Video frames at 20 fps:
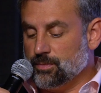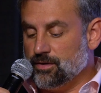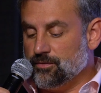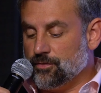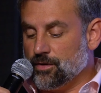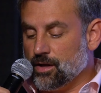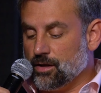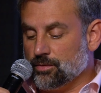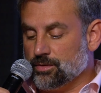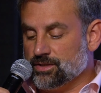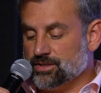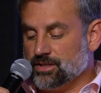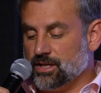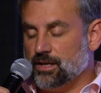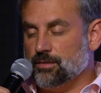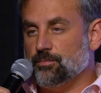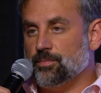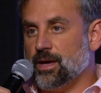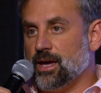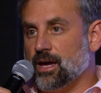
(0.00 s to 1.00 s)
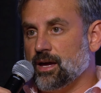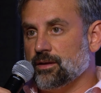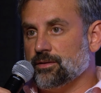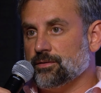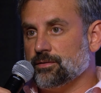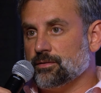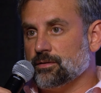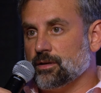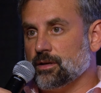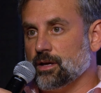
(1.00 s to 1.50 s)
be following the same
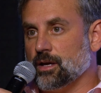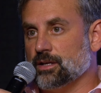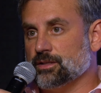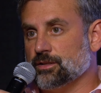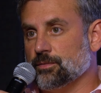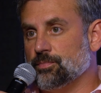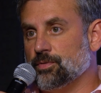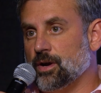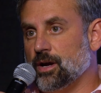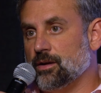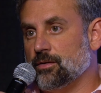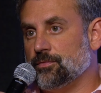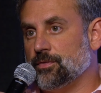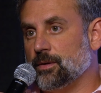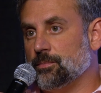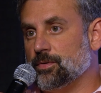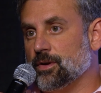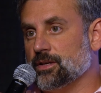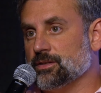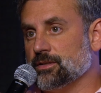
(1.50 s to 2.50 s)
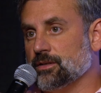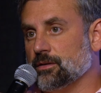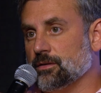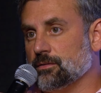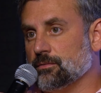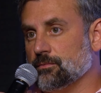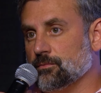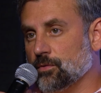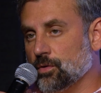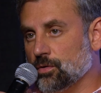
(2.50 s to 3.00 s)
path as the prior Fed
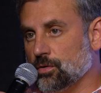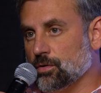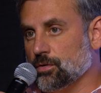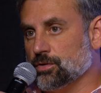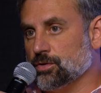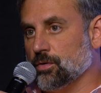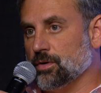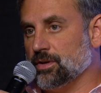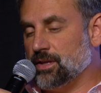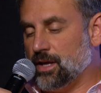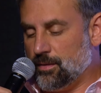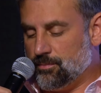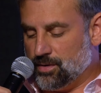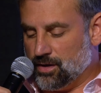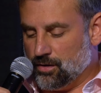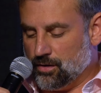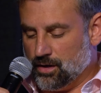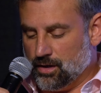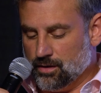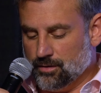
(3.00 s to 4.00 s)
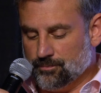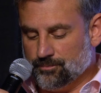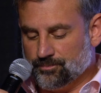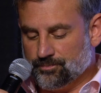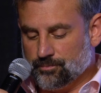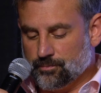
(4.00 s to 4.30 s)
president, Volcker, during that period.